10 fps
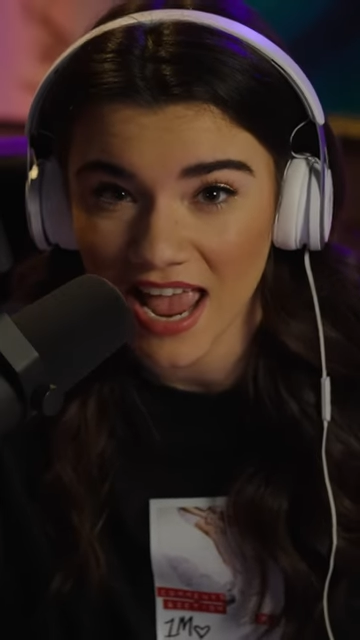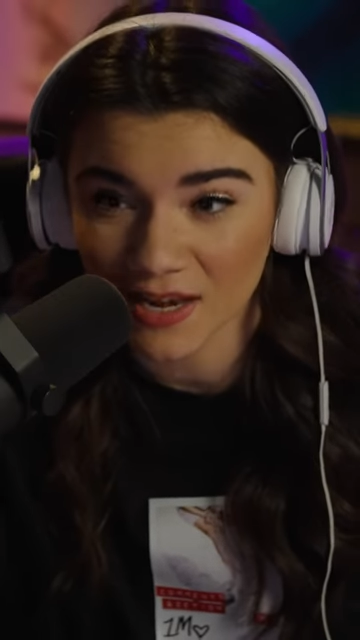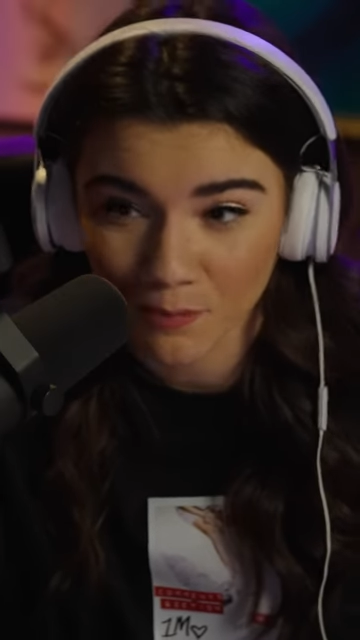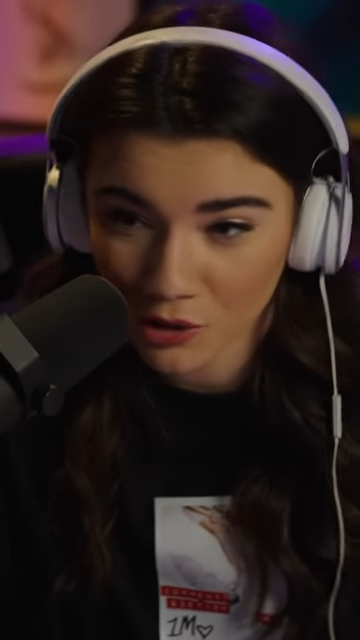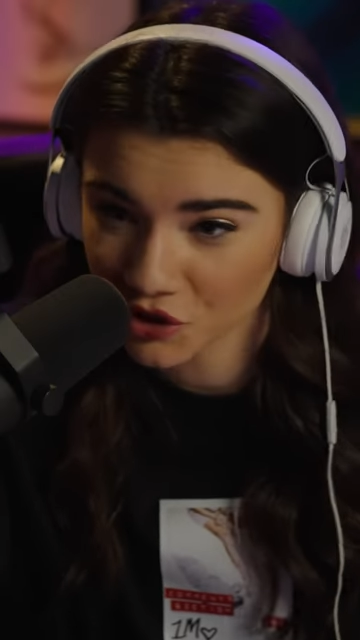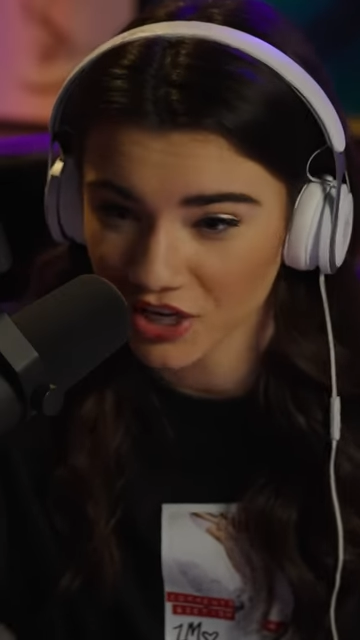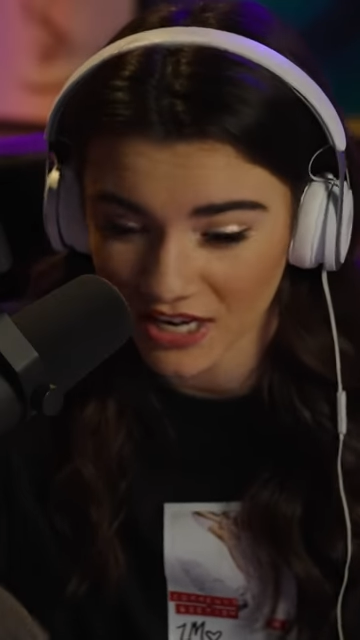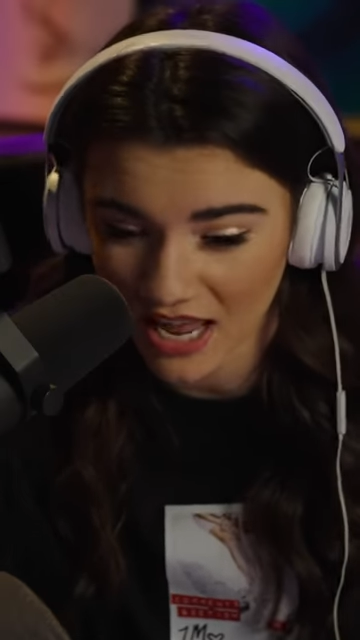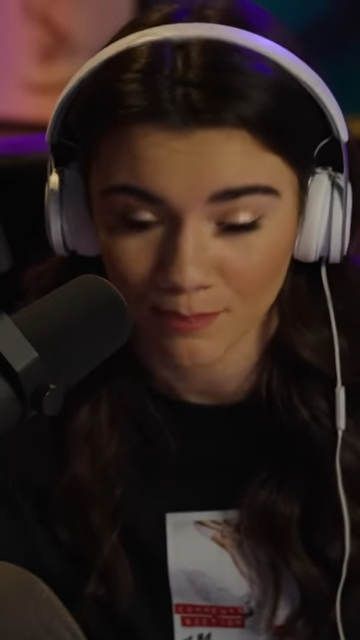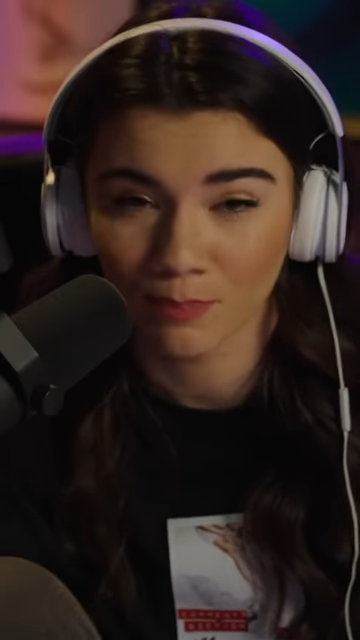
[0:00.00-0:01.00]
and
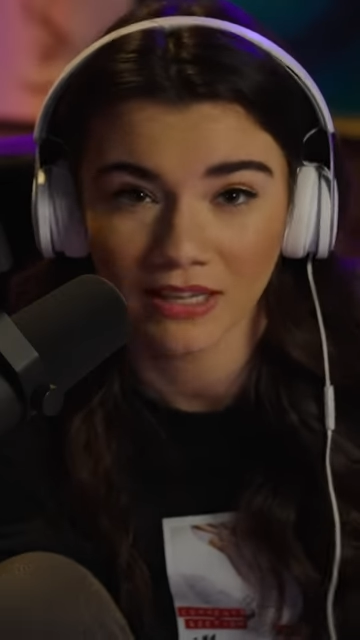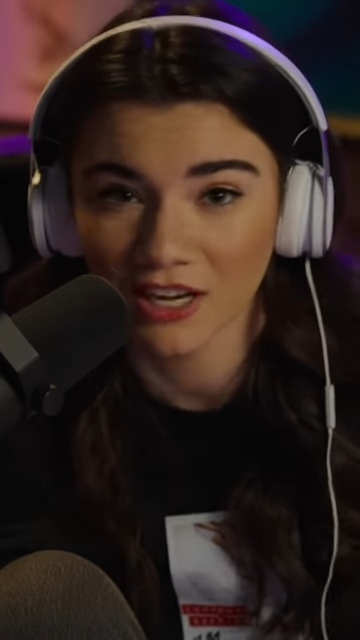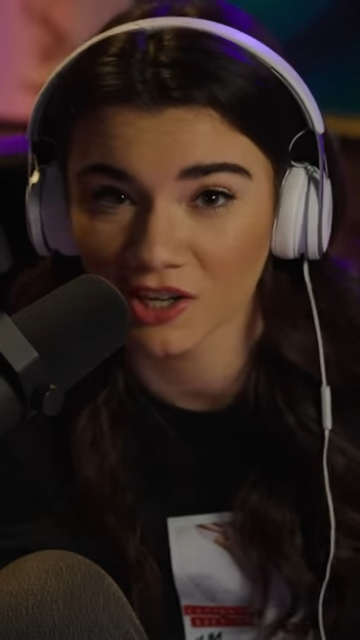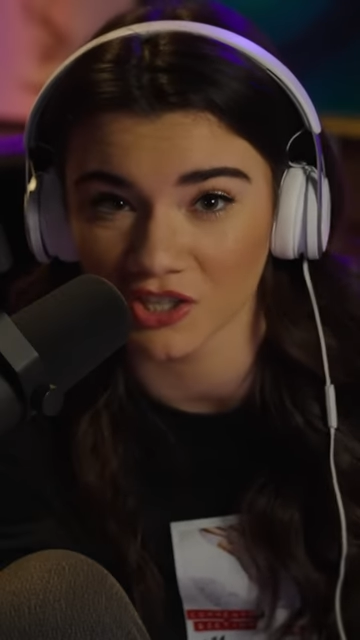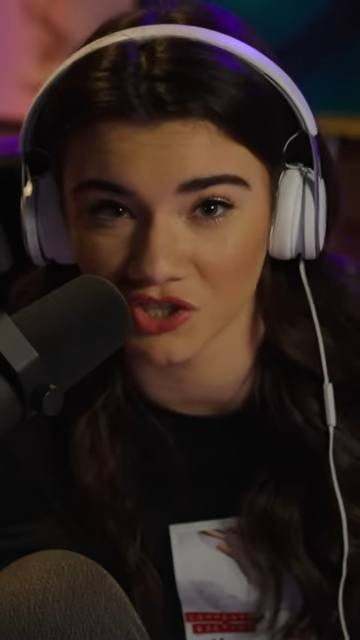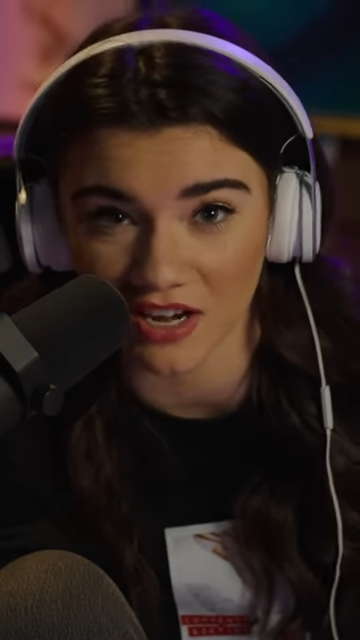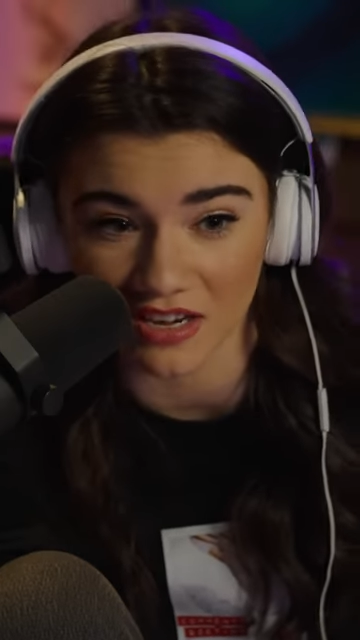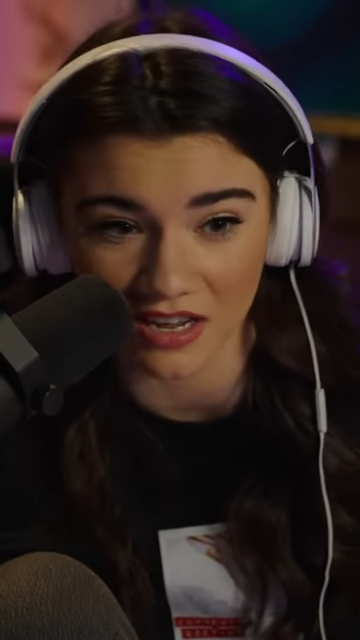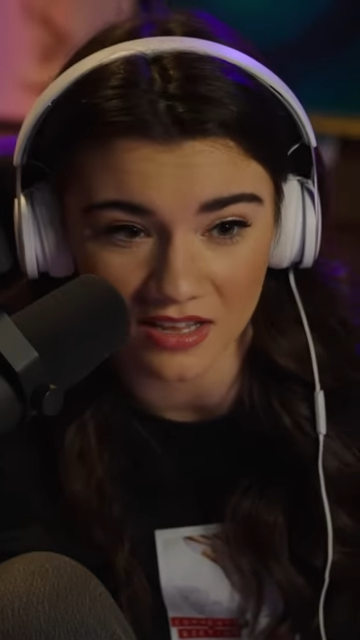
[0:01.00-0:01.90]
pushing a political agenda.